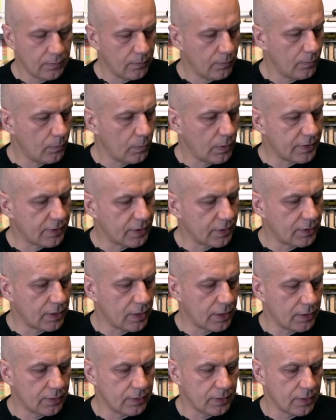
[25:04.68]
whether
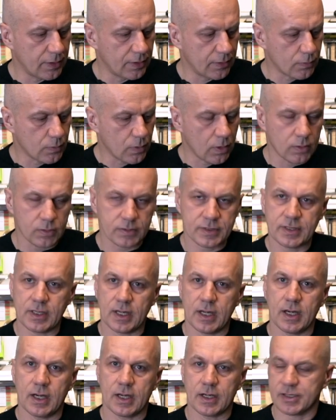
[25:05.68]
the rolls
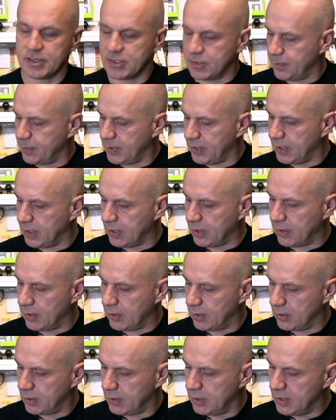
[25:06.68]
are spinning
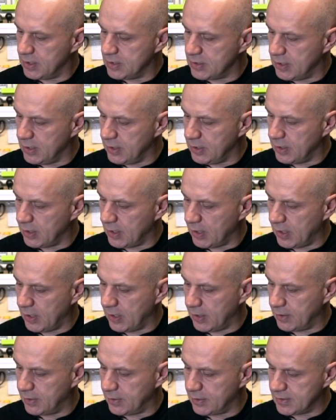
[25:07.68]
easily,
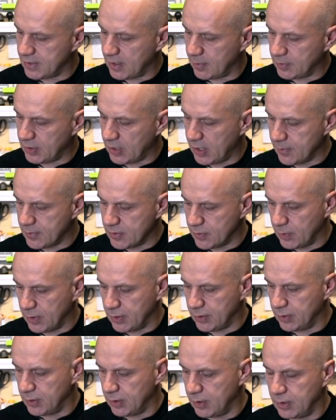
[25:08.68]
and sometimes
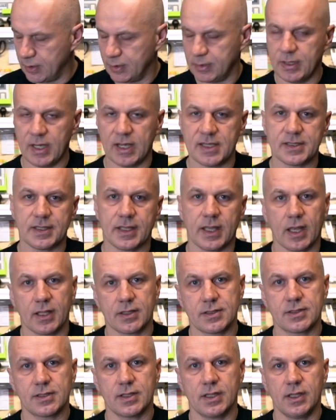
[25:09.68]
when dust
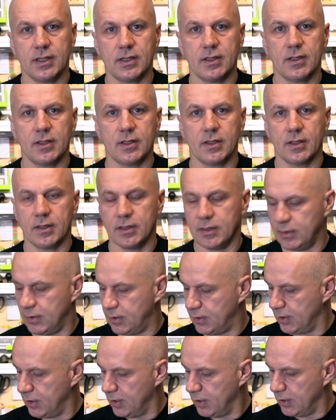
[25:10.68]
gets in,
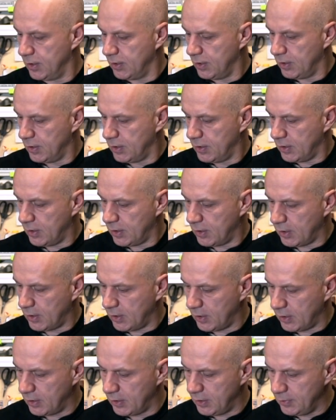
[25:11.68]

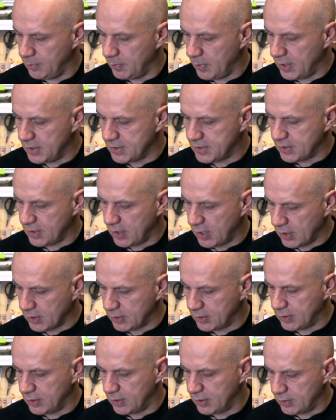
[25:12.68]
it may
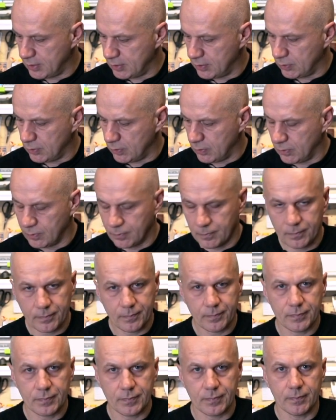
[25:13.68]
start to
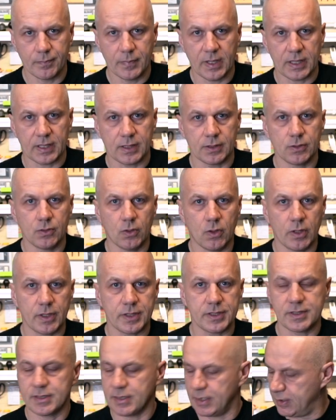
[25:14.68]
make a
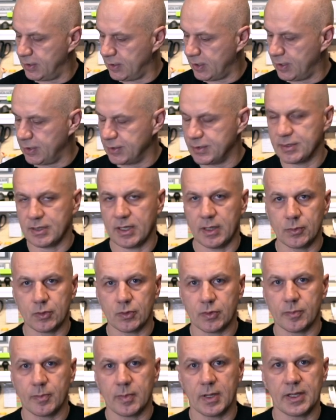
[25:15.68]
noise, and then it's time
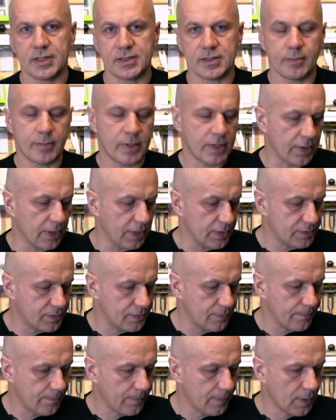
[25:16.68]
to replace the
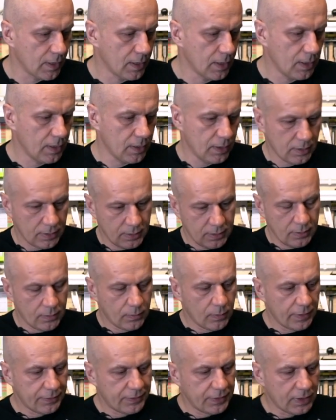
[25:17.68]
bearings.
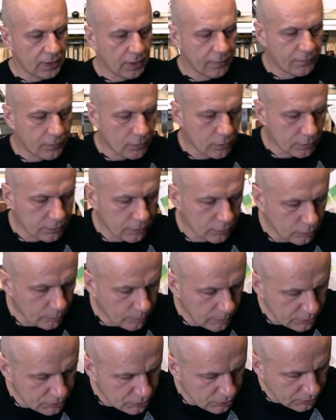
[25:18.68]
One thing I've forgotten to
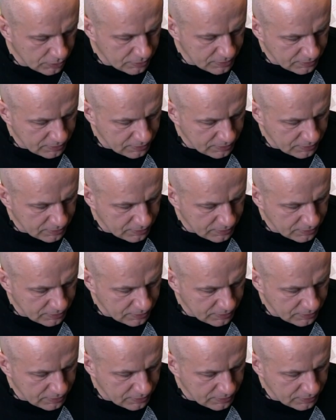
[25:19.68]
mention is